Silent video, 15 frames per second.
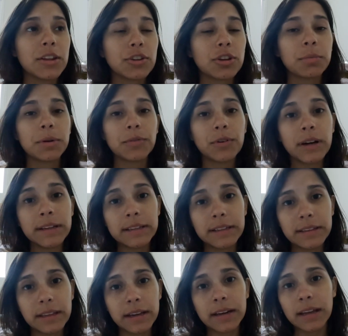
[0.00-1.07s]
So before I
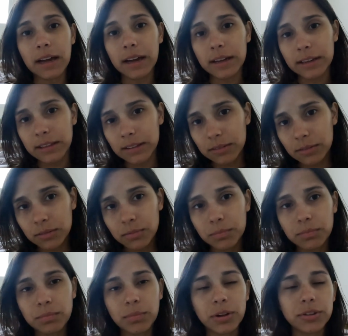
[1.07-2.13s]
did that, I
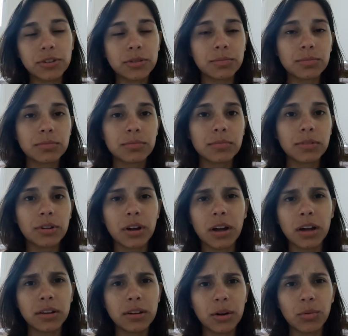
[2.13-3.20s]
bought some,
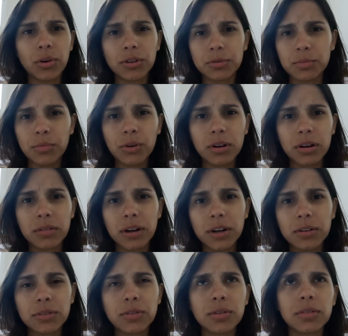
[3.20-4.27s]
I walked
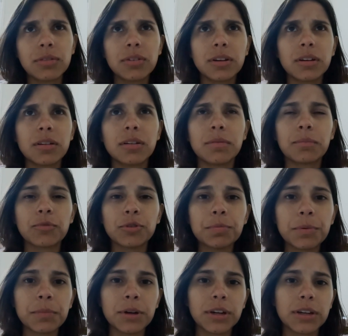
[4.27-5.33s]
around the
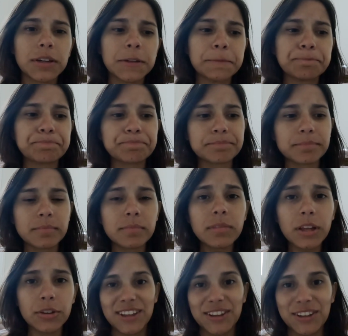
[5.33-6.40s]
supermarket.
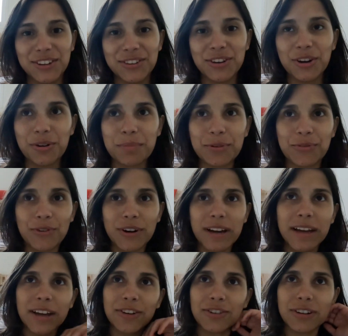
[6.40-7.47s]
So before
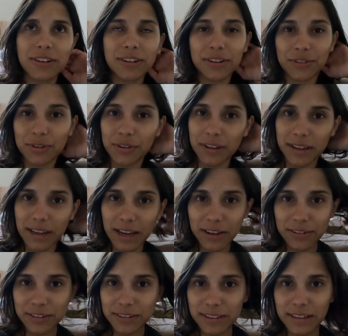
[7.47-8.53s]
I actually arrived to the
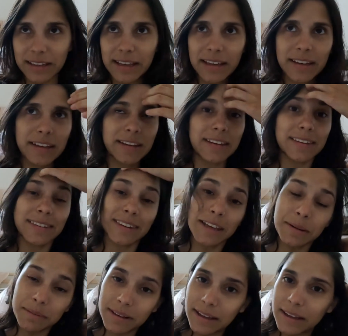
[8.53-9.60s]
counter, the lady, the
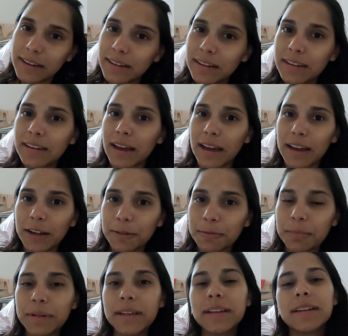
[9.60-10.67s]
same lady that
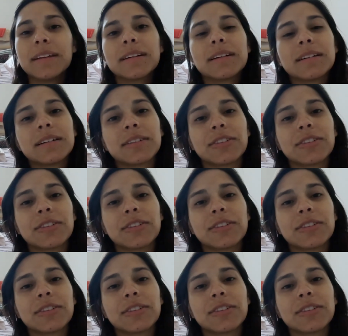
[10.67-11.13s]
helped me,